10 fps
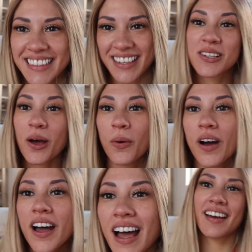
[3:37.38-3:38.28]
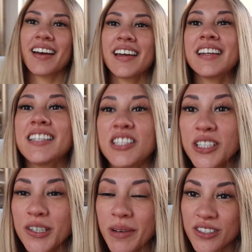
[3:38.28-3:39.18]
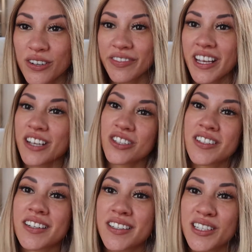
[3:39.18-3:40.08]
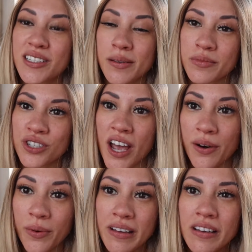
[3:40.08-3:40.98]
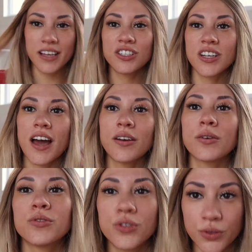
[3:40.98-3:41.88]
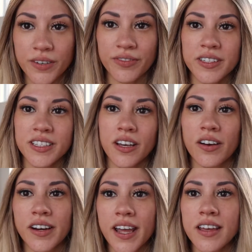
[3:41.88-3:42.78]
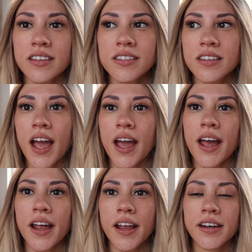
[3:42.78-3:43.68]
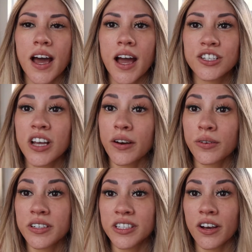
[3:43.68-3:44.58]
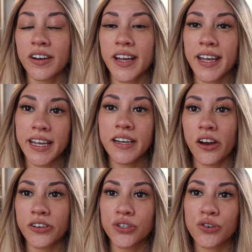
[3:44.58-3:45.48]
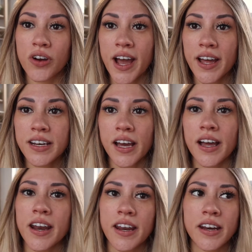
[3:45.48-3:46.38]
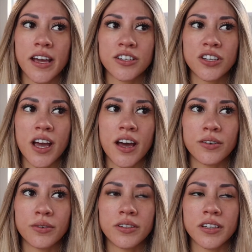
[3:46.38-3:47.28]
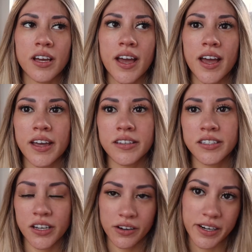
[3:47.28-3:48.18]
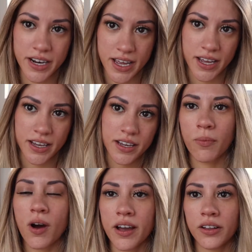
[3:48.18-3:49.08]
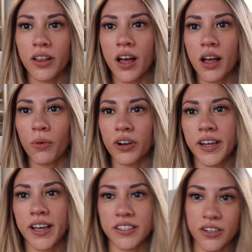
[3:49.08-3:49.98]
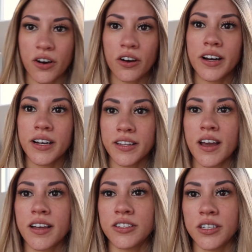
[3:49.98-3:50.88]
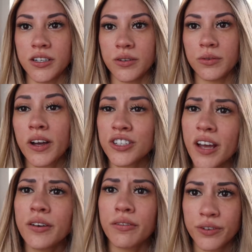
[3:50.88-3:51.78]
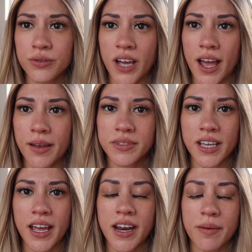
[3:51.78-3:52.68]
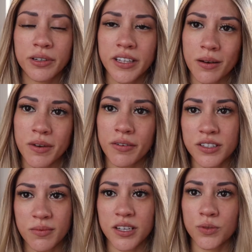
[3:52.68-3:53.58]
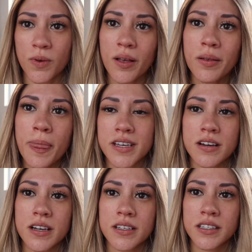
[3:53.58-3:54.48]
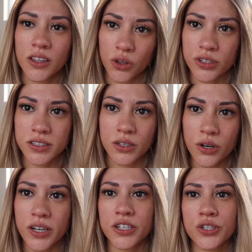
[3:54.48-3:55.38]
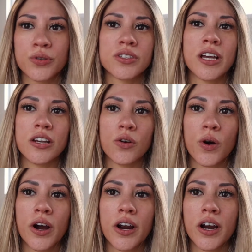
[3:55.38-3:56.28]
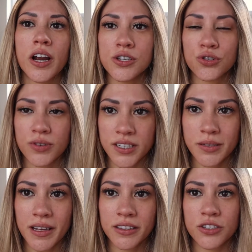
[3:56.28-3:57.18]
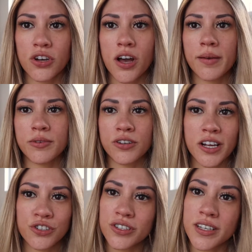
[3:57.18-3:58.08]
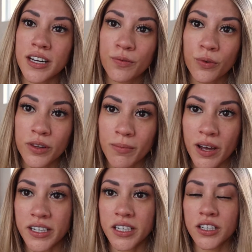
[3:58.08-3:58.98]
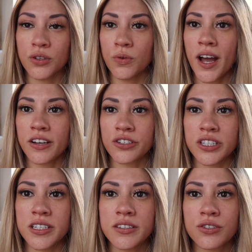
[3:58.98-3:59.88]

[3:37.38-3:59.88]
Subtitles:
So, in addition to my certifications, I did some shadowing. I shadowed 2 different CRNAs, and I shadowed a CRNA in undergrad, and then I shadowed a CRNA while working as an RN in the ICU. So I shadowed a few times, and I put that on my resume as well because it looks good. It shows that you're intrigued about the job. You're not just in it for the money. You actually